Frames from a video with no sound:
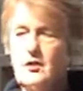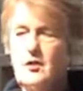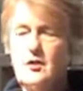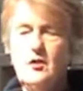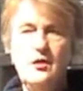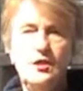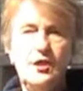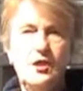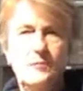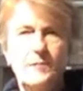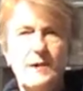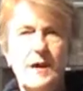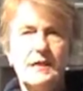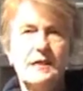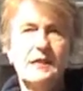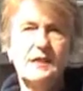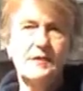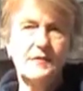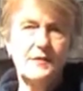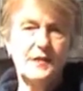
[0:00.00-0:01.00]
huge
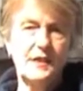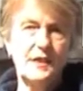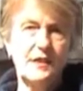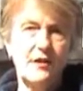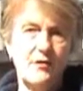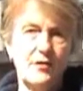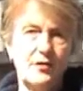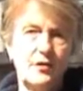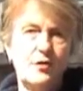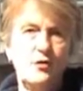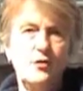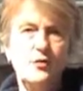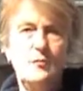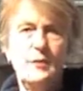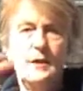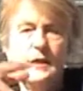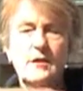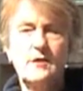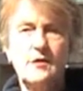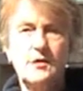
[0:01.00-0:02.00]
amounts of CO2,
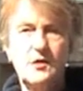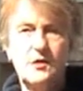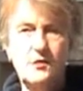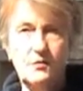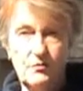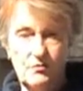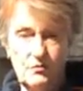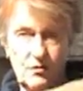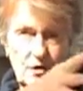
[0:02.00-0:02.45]
because